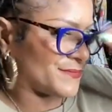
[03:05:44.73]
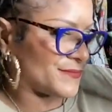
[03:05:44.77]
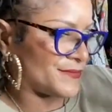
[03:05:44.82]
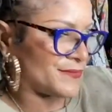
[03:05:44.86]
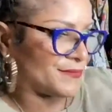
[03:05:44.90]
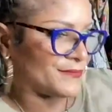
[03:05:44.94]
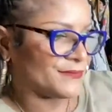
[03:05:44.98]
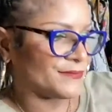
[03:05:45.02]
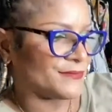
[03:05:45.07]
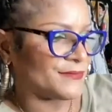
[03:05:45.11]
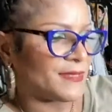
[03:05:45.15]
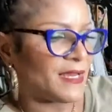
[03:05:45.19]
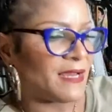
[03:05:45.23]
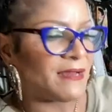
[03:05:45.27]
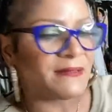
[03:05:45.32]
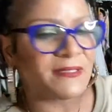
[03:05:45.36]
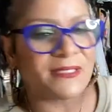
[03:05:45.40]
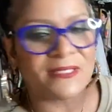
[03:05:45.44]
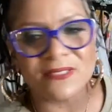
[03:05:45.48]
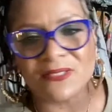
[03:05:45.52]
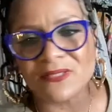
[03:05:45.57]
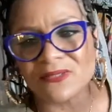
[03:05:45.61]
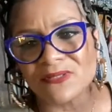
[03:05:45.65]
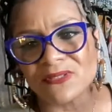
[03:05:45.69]
Mm-mm. I don't
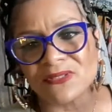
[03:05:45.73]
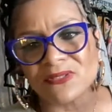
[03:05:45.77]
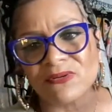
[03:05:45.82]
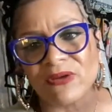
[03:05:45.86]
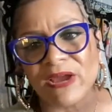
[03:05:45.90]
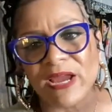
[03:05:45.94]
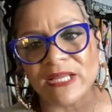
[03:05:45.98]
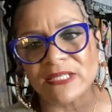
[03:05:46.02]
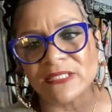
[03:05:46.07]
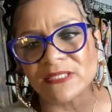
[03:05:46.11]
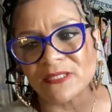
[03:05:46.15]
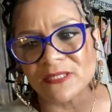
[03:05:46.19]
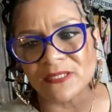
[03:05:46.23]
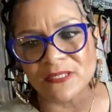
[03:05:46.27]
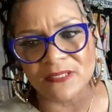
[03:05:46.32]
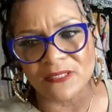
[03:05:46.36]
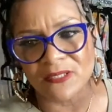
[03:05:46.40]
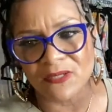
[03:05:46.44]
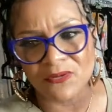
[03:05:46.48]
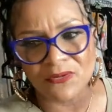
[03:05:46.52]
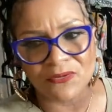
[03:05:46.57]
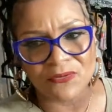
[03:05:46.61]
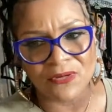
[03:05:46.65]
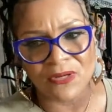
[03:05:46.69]
need no scratches and
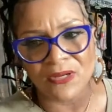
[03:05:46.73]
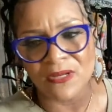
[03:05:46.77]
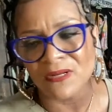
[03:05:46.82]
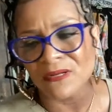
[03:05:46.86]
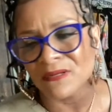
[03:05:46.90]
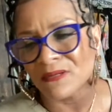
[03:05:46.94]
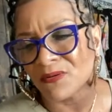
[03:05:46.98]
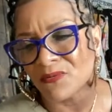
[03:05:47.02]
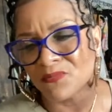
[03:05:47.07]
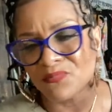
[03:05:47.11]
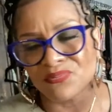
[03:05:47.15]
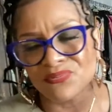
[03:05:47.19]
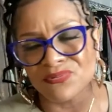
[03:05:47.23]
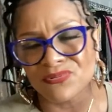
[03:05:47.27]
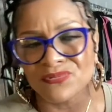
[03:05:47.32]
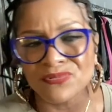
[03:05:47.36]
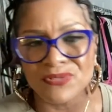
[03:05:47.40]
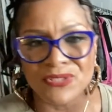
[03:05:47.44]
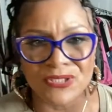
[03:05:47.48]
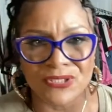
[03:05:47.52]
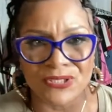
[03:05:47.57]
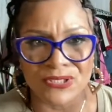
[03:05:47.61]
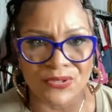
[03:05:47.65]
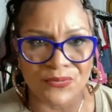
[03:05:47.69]
no no
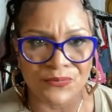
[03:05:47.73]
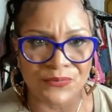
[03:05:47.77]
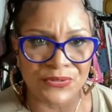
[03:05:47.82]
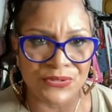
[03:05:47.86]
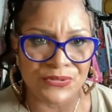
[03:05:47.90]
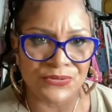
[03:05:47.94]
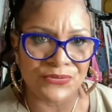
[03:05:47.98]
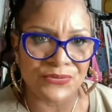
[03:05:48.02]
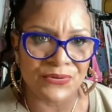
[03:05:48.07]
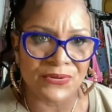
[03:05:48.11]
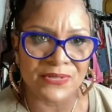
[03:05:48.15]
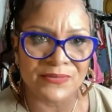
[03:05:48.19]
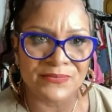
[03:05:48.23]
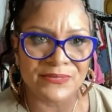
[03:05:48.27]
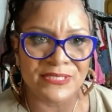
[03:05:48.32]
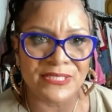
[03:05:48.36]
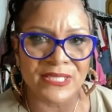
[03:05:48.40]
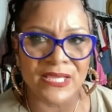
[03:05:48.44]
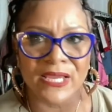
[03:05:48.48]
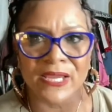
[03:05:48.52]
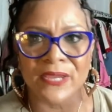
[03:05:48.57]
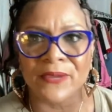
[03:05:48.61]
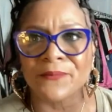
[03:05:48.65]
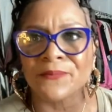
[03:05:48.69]
bruises on me. You know what I'm
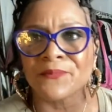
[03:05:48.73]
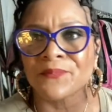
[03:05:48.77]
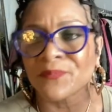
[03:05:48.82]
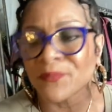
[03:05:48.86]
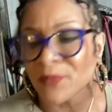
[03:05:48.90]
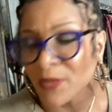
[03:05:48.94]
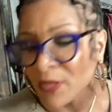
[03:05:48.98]
saying?